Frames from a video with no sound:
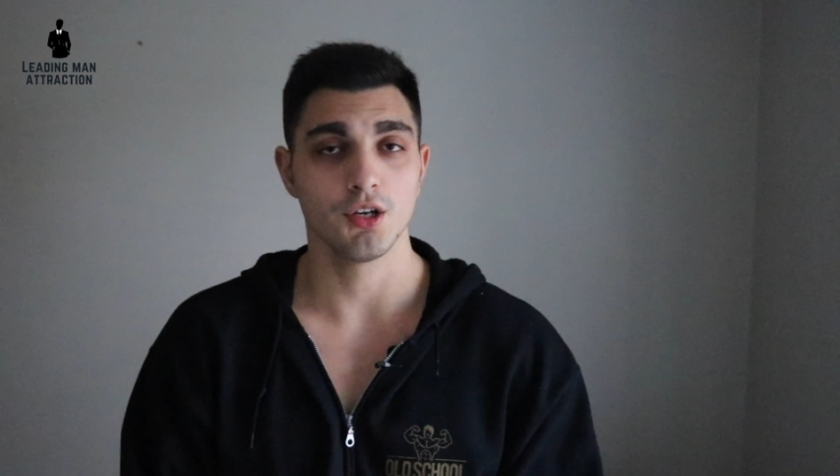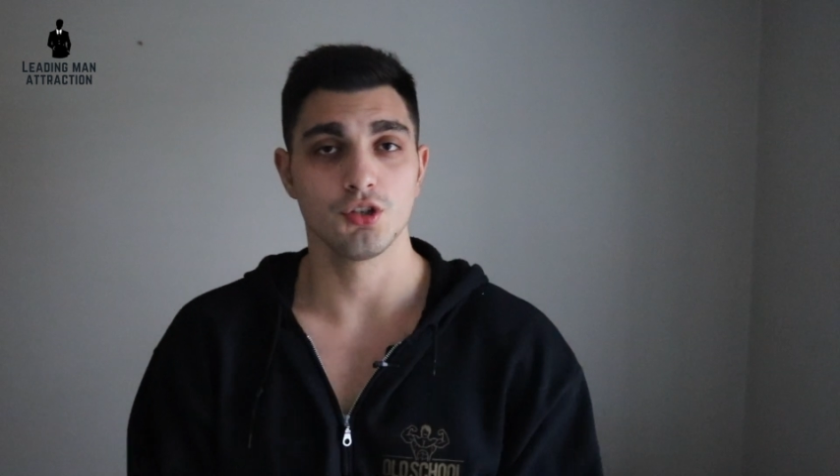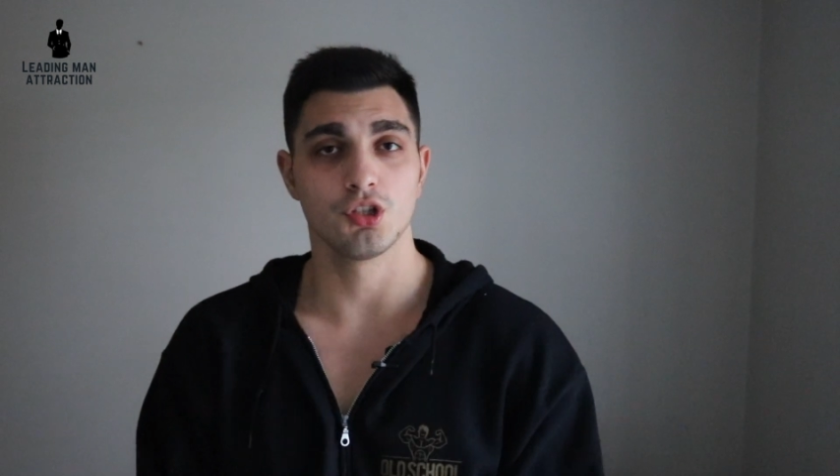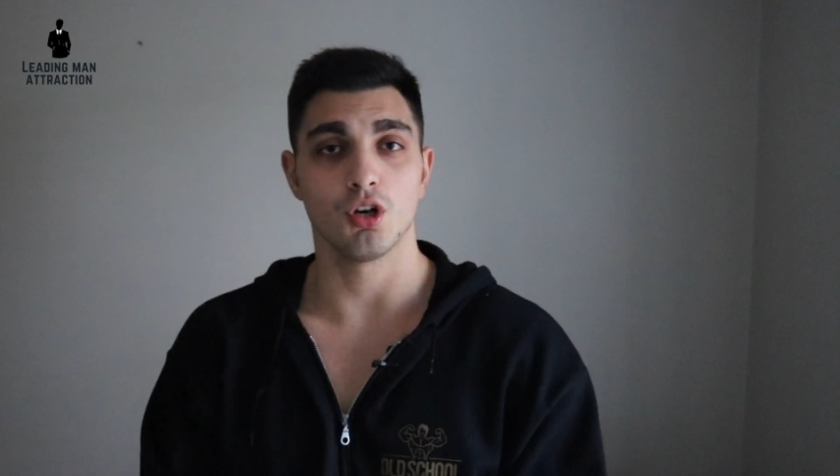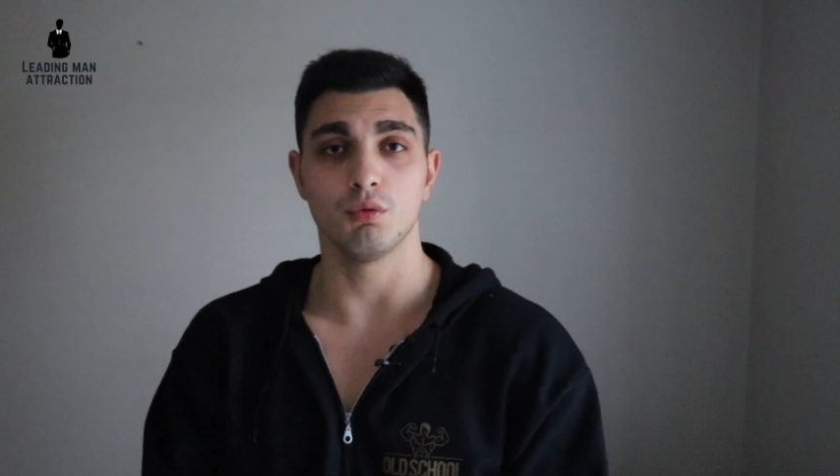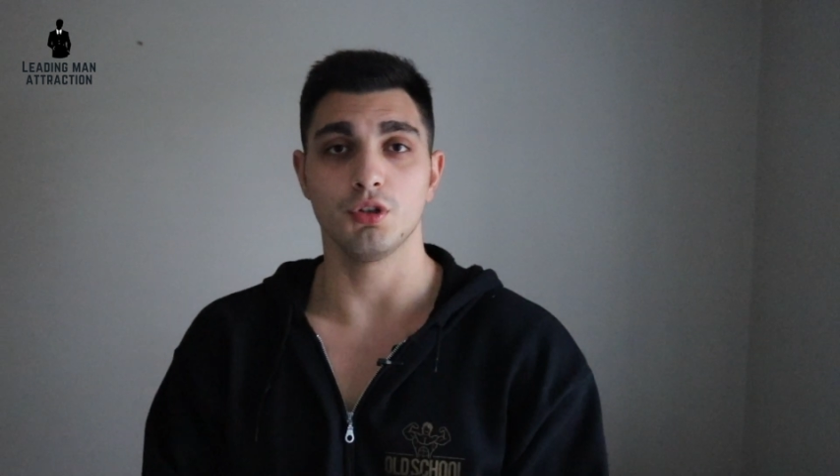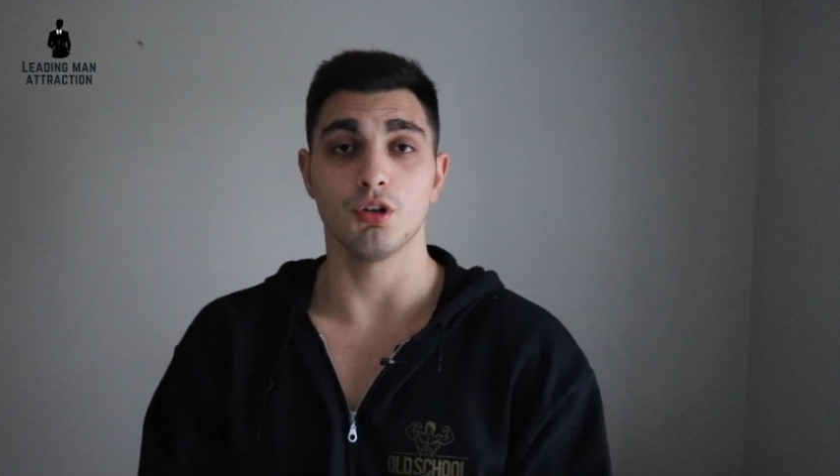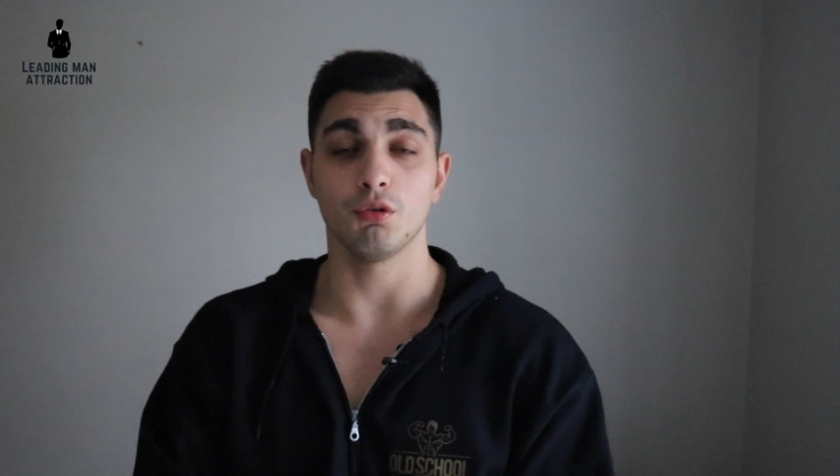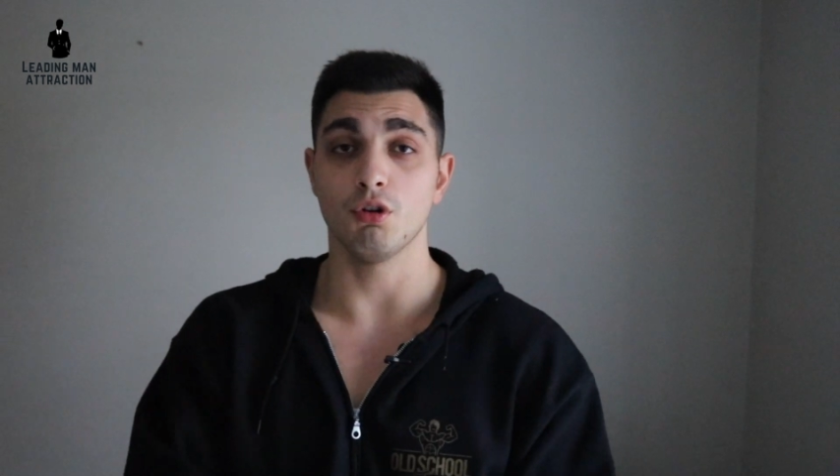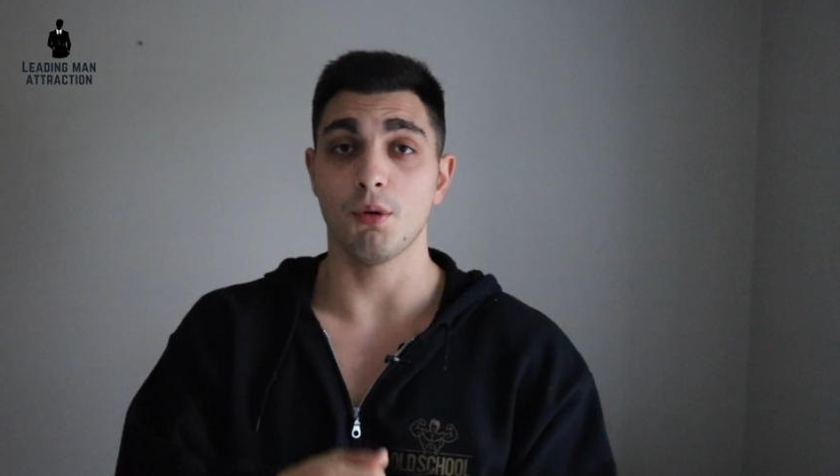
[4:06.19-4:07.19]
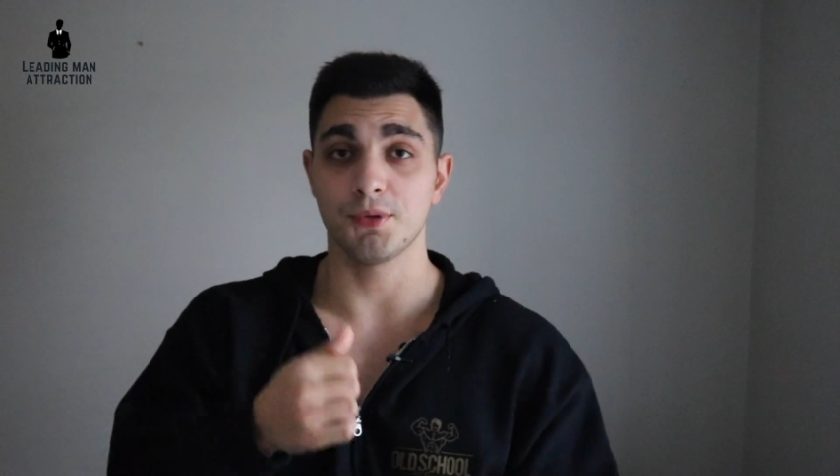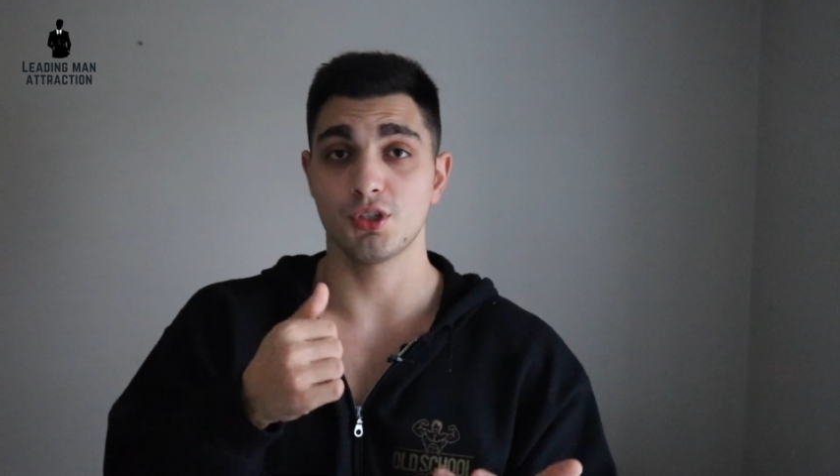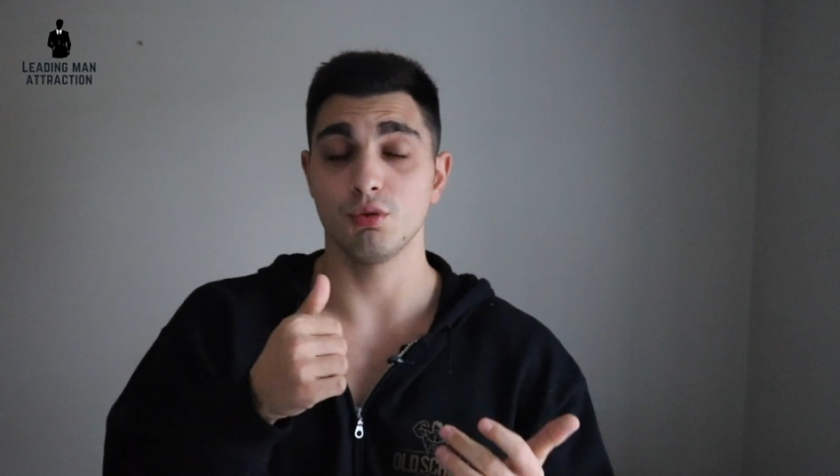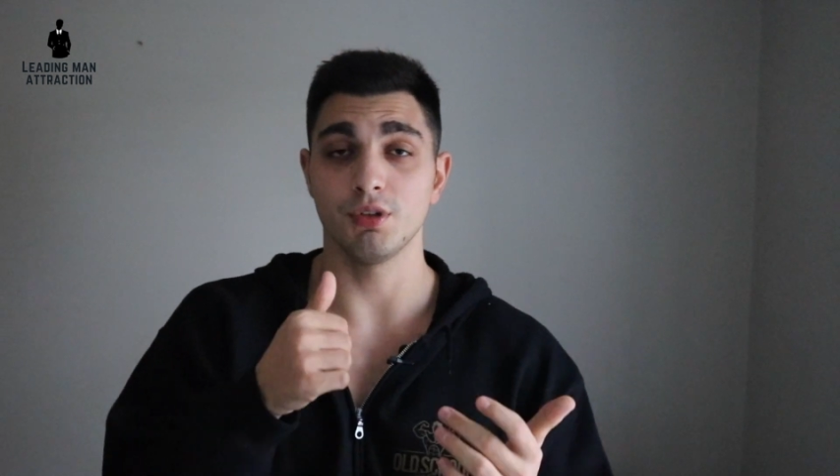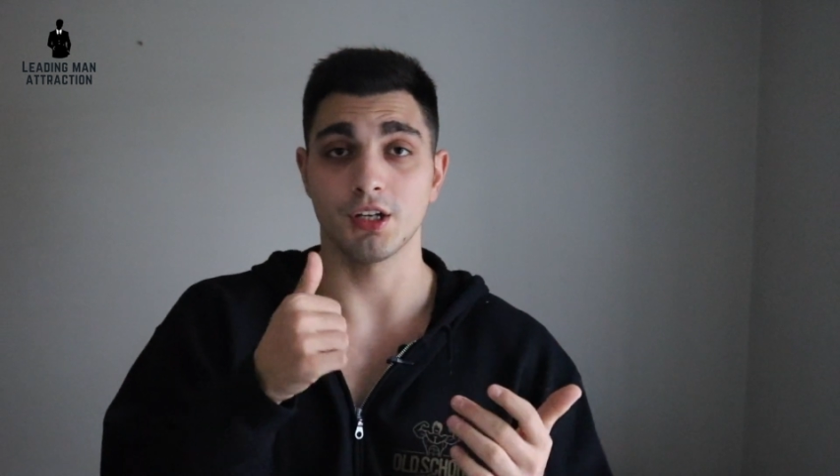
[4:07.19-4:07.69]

so, you know, you are pursuing a